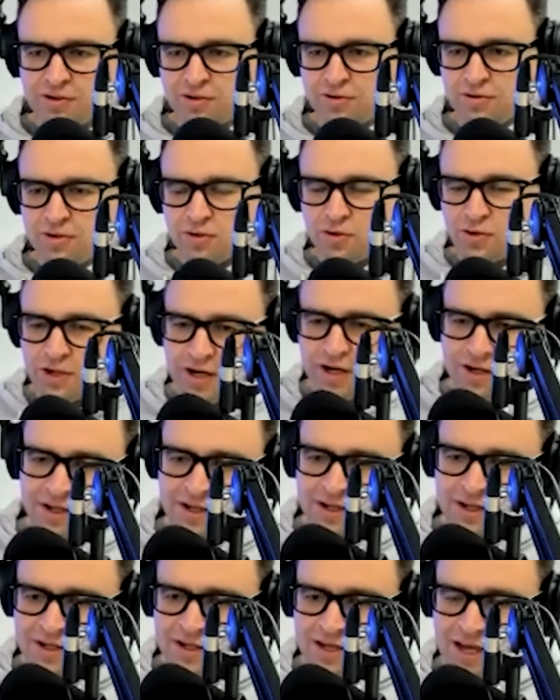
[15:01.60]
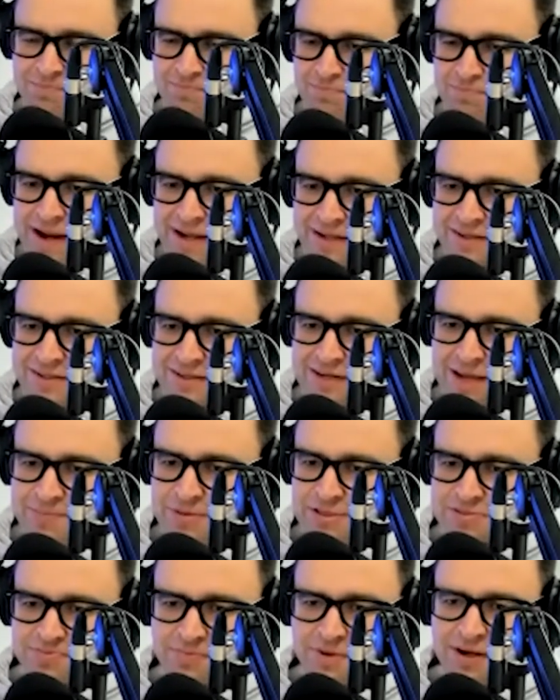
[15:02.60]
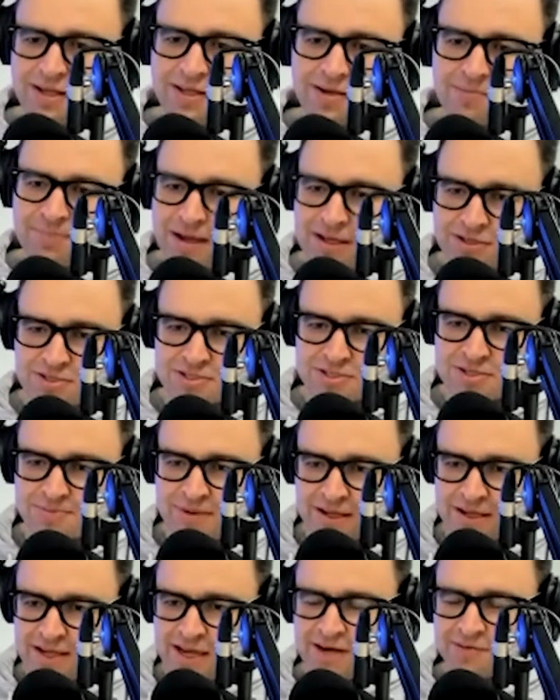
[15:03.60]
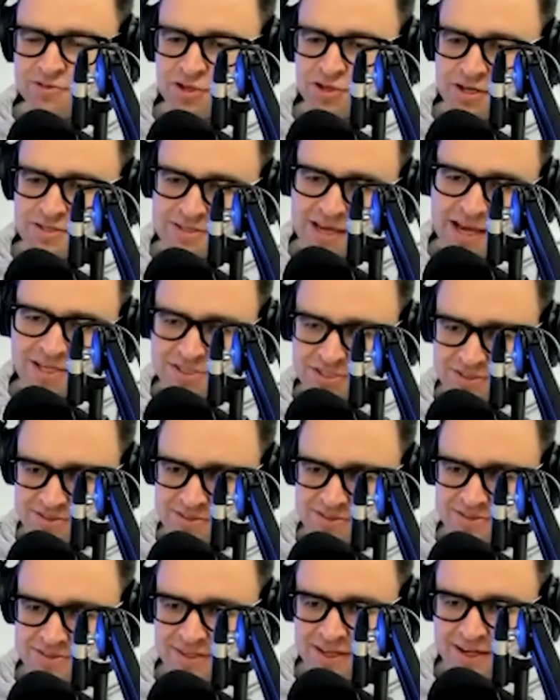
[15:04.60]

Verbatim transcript: You, you look at a, a bank and how much money a bank used to make out of transactions,